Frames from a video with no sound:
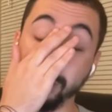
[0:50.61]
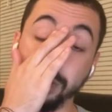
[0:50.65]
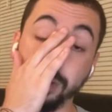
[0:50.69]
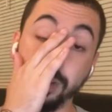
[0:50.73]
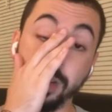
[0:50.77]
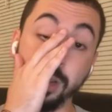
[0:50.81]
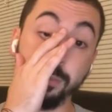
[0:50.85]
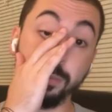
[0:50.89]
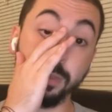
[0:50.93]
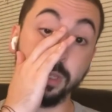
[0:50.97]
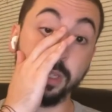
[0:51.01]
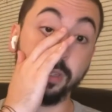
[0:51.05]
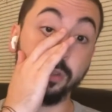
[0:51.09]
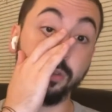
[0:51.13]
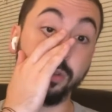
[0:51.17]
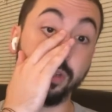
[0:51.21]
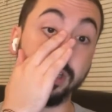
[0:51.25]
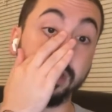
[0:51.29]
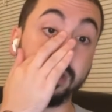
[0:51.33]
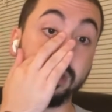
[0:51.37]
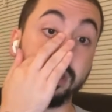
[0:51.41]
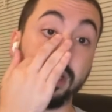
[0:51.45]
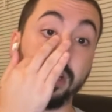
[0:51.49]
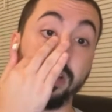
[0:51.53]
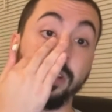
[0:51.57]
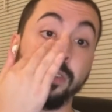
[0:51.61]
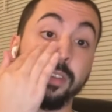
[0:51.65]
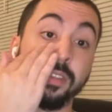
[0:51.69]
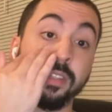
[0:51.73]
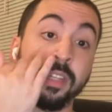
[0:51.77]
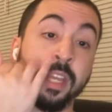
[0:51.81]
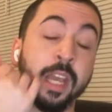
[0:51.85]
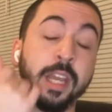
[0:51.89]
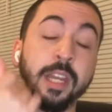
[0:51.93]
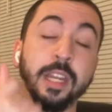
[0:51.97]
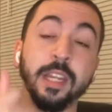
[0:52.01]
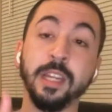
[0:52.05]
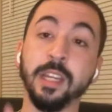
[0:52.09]
But, I mean, you can tell
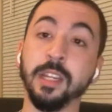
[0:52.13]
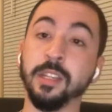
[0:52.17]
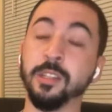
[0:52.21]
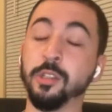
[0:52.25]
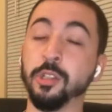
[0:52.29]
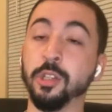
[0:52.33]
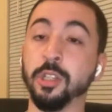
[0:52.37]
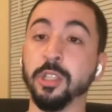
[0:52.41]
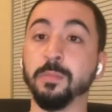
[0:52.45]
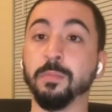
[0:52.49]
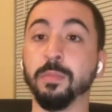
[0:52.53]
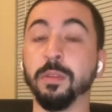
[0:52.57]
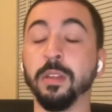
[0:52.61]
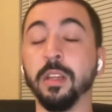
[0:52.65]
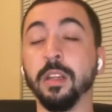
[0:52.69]
that Kenny has just